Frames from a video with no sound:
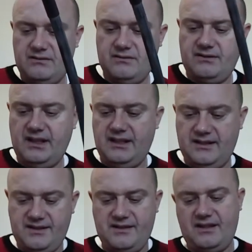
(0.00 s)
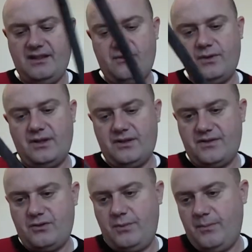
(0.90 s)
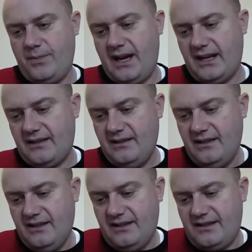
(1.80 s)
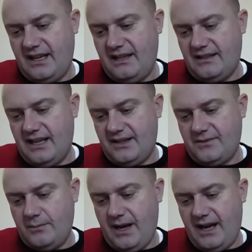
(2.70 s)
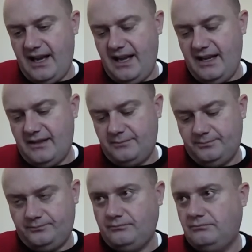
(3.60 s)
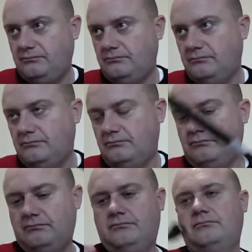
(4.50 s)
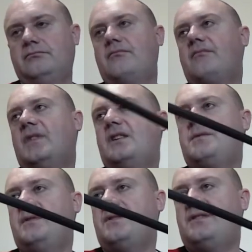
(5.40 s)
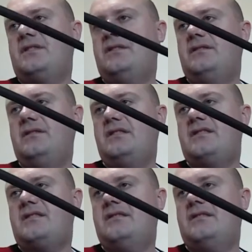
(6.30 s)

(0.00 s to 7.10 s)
thinking this is the other rod, I'll strip it back, take it down to about here. I suppose I can do this.